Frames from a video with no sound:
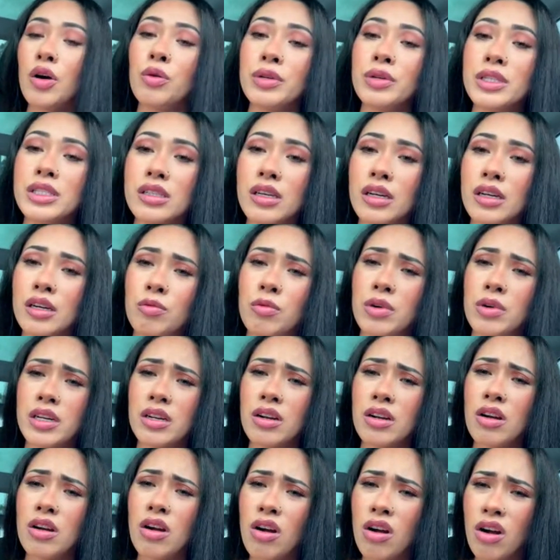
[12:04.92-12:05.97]
I feel like I
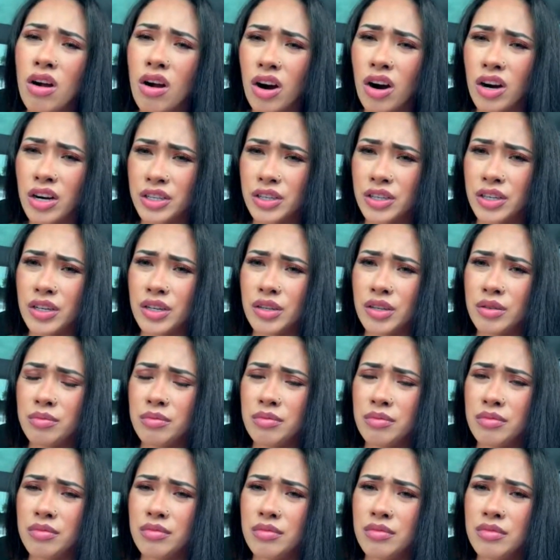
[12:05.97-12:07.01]
always gotta work
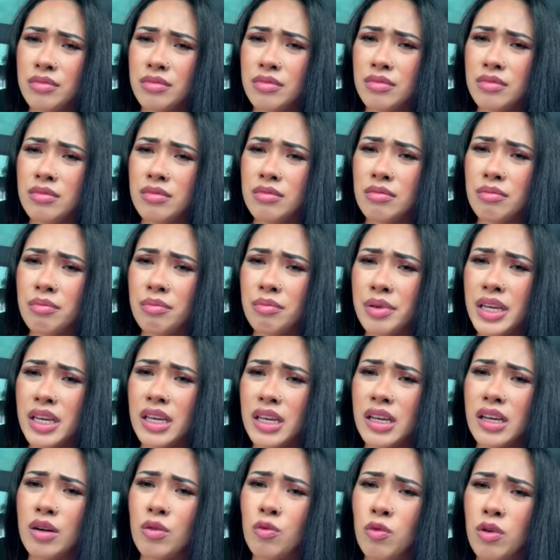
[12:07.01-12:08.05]
harder
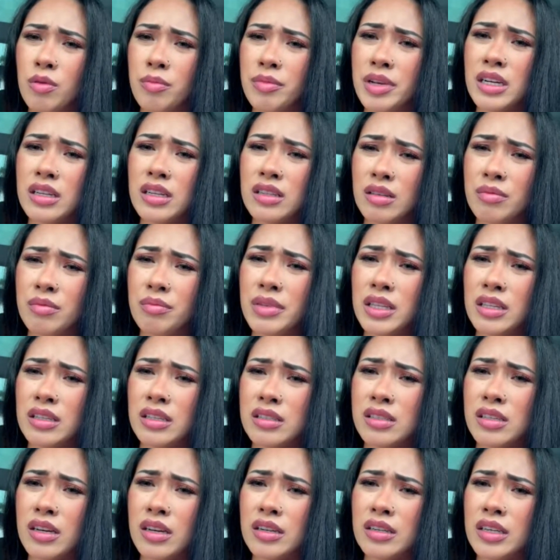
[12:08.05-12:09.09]
being a woman in the
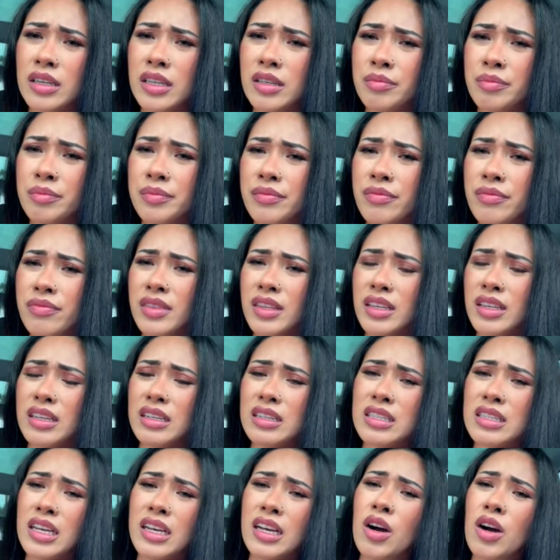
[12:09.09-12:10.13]
military.
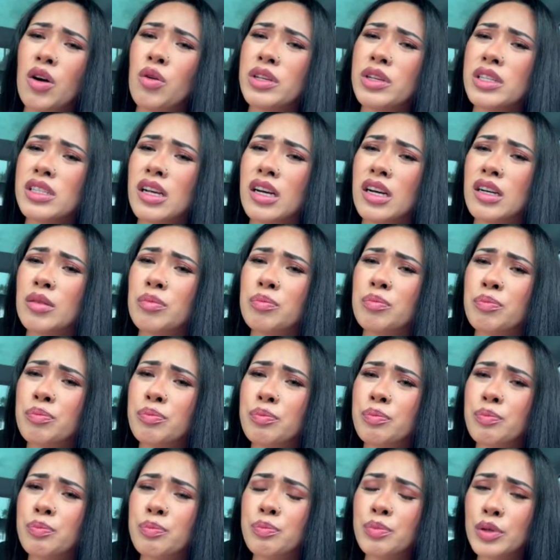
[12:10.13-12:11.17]
It's like I always gotta
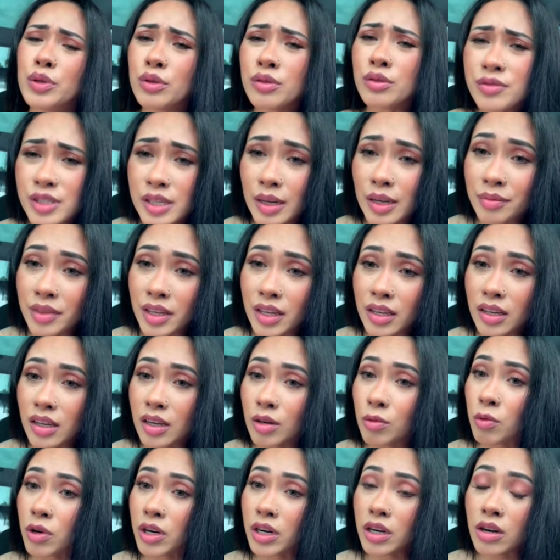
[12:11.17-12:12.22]
prove something,
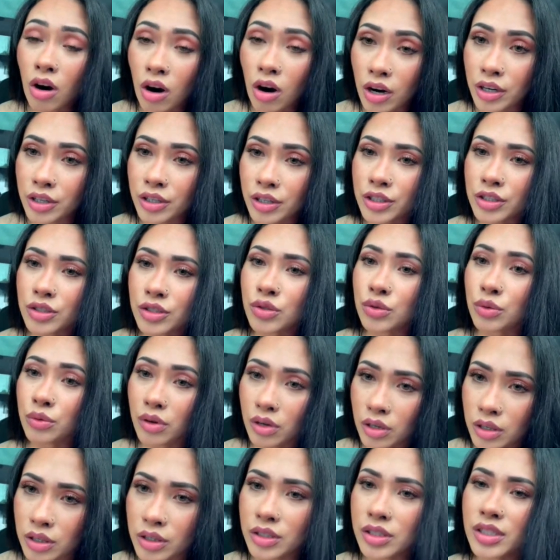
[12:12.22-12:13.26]
gotta work harder to
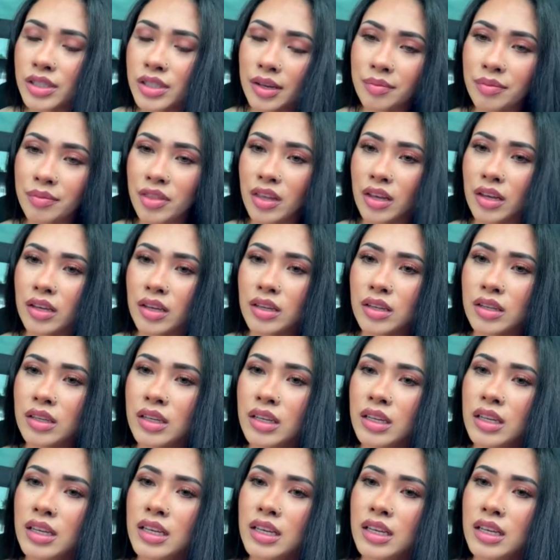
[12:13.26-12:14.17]
earn something.